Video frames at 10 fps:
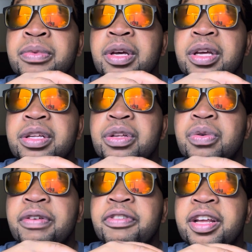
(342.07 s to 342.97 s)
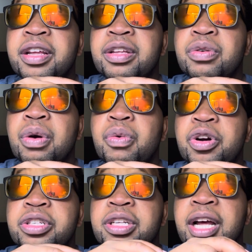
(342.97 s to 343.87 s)
you are
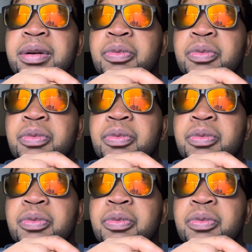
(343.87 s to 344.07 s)
watched and